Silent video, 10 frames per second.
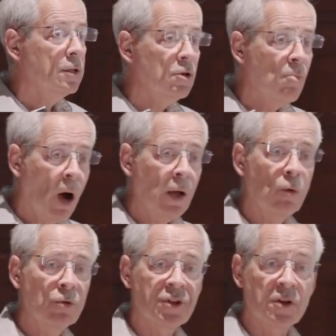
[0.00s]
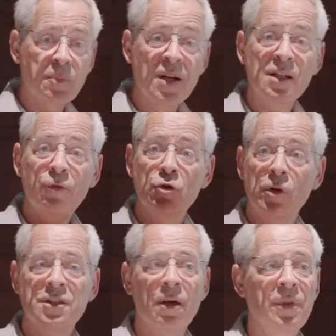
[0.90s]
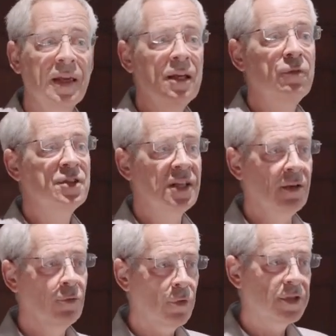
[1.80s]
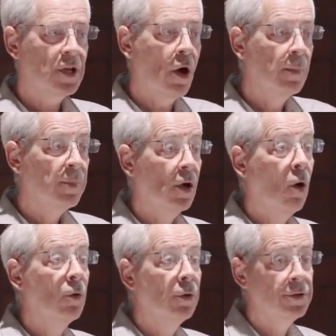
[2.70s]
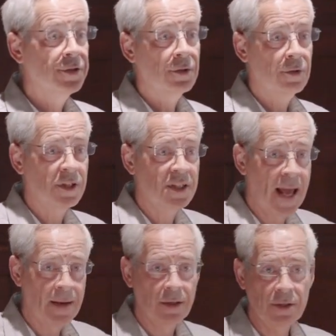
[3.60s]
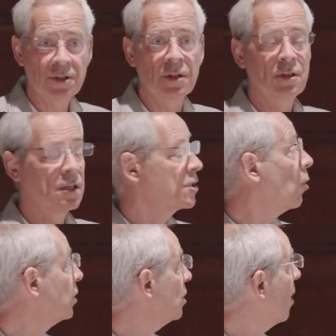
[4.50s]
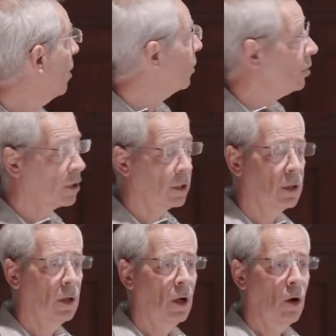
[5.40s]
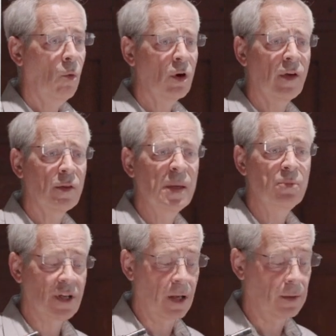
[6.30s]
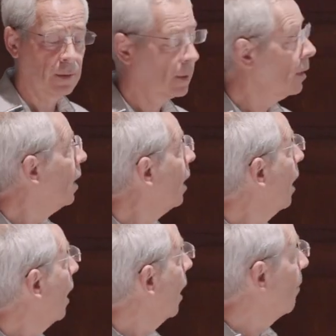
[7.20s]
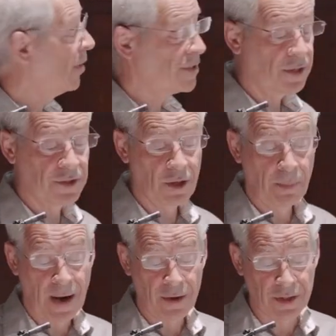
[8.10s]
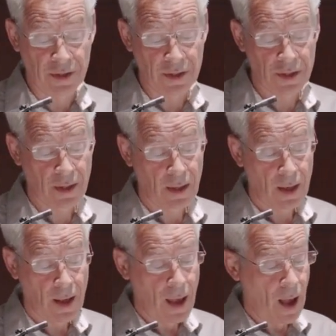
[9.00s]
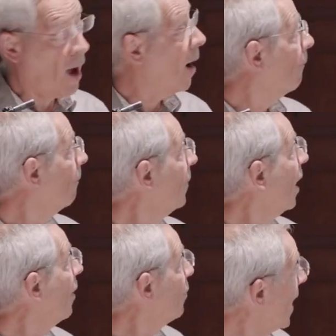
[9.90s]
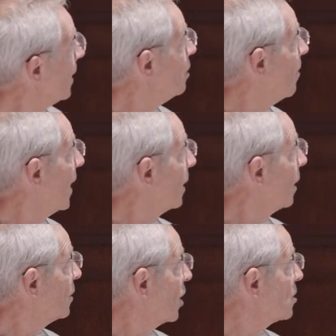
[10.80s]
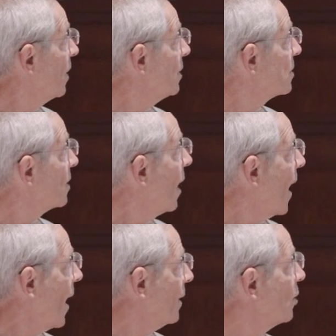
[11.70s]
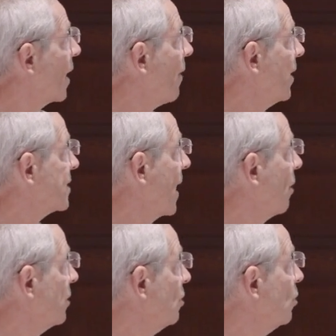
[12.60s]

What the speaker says: You might also, especially if you're doing something innovative or that's going beyond the standards and so on, you might want to look at what have other people done, precedents and comparisons. Then you make a judgment and you carry it out and you